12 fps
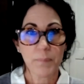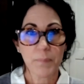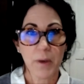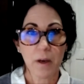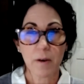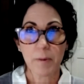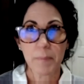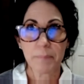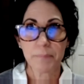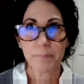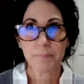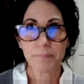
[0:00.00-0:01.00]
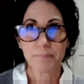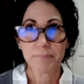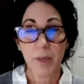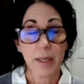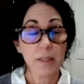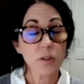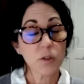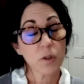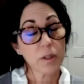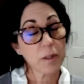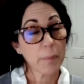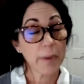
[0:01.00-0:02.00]
um, I guess,
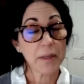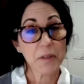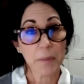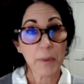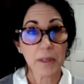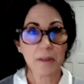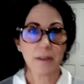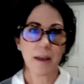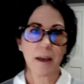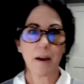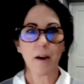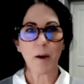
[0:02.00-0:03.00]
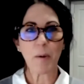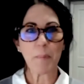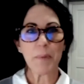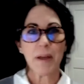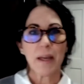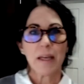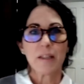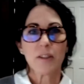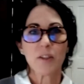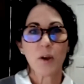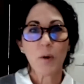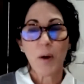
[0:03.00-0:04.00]
during the pandemic. Um,
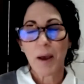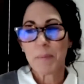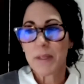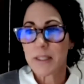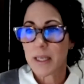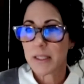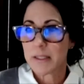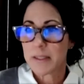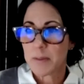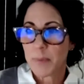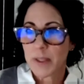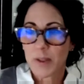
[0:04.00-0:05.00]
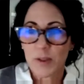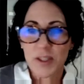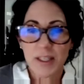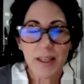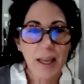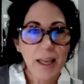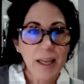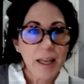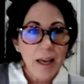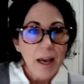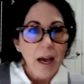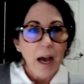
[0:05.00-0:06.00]
so I'm excited to be here tonight.
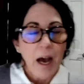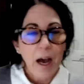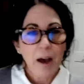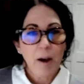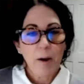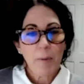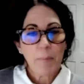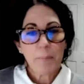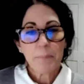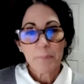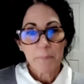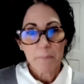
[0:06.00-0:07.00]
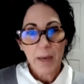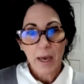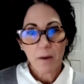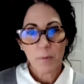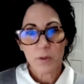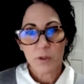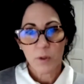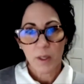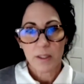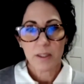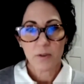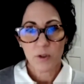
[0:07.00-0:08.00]
Um, Matt, would you
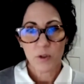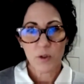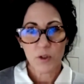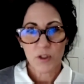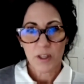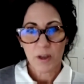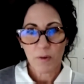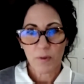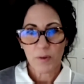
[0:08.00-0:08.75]
like to introduce yourself?